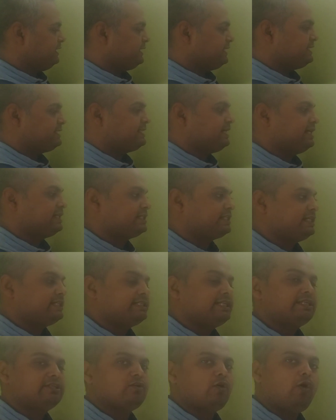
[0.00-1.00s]
it is
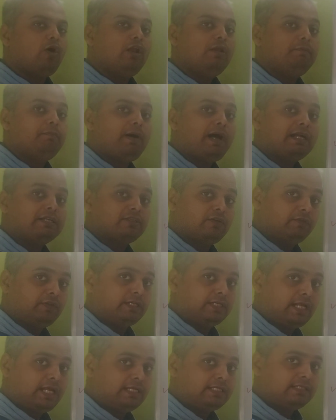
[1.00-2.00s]
addresses all parts of the
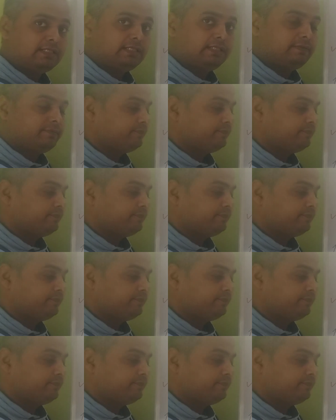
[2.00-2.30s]
task.